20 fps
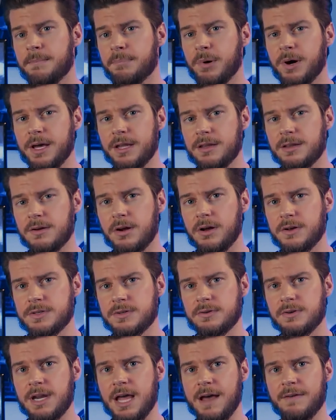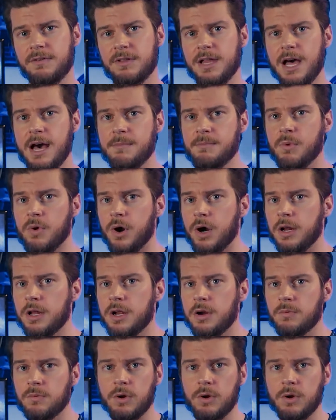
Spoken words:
but they're also going to have a lot more